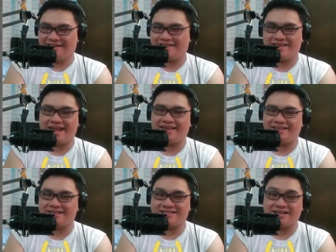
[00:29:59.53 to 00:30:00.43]
you're dead.
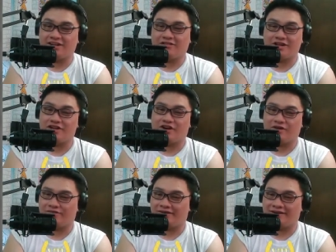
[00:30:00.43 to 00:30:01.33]
He's gonna run you
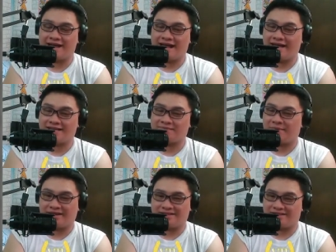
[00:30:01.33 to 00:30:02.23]
over. I
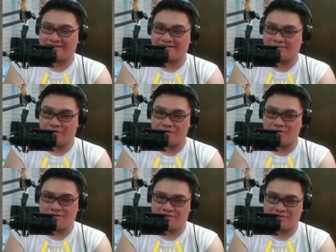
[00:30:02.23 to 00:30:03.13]
expect this of Moo.
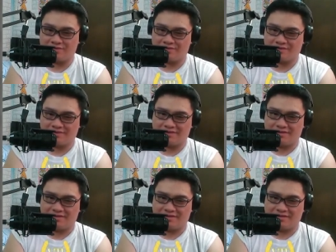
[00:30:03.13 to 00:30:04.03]
Hey, fellas,
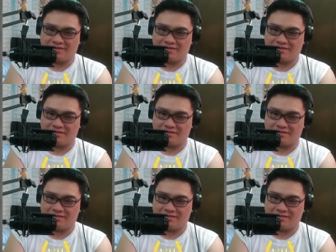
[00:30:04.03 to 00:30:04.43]
I'm here.